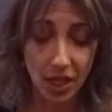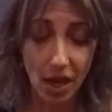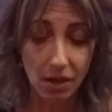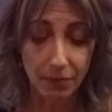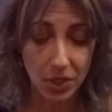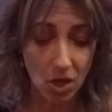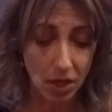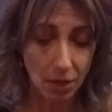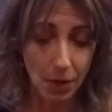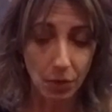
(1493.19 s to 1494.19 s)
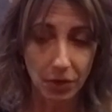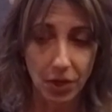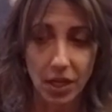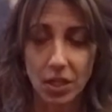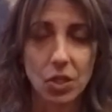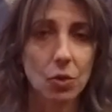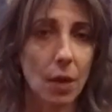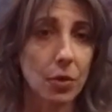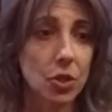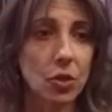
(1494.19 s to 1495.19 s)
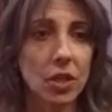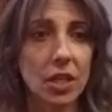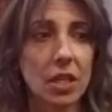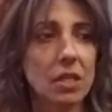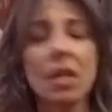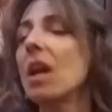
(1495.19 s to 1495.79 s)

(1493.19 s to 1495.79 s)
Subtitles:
out have been talking about, well, they're getting these new opportunities,